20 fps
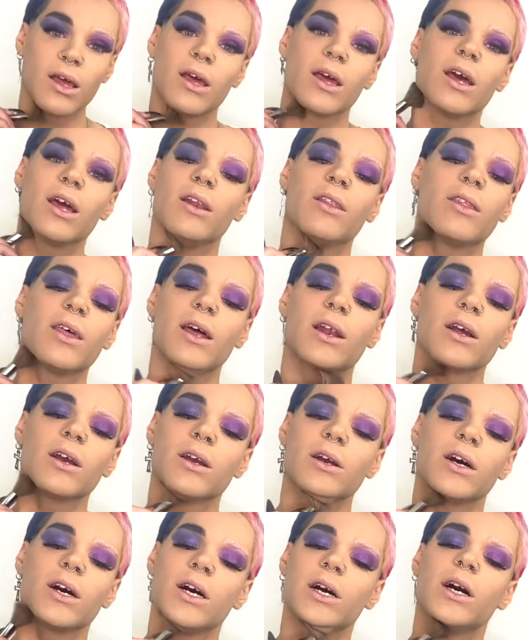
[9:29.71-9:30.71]
And then
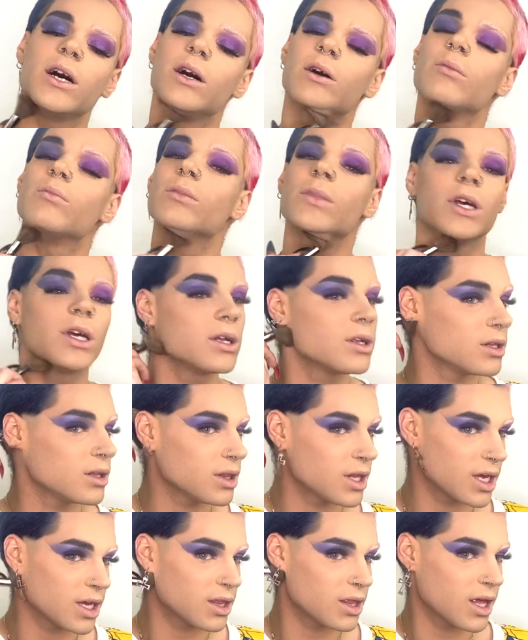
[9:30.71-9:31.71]
come
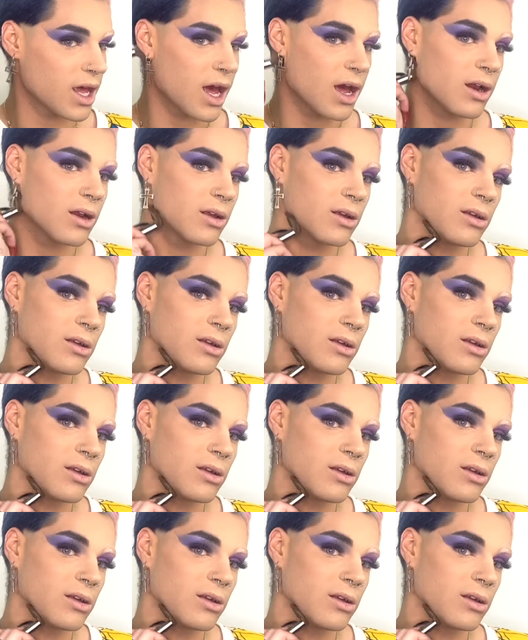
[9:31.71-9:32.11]
like that.